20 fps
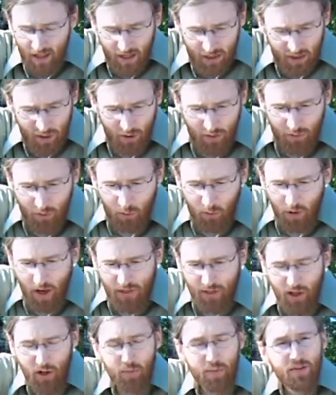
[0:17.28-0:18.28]
So I
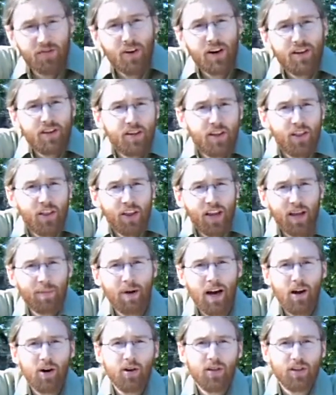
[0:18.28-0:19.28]
thought it would be fun to think
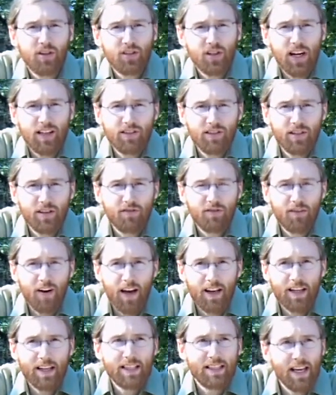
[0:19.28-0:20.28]
about the challenge of
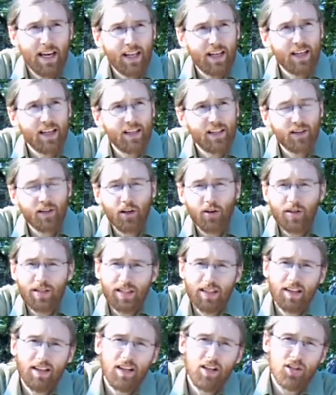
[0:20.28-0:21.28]
finding data in an
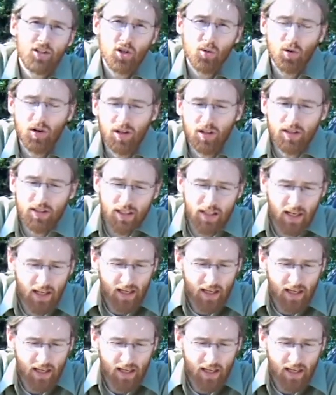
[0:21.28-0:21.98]
increasingly digital world.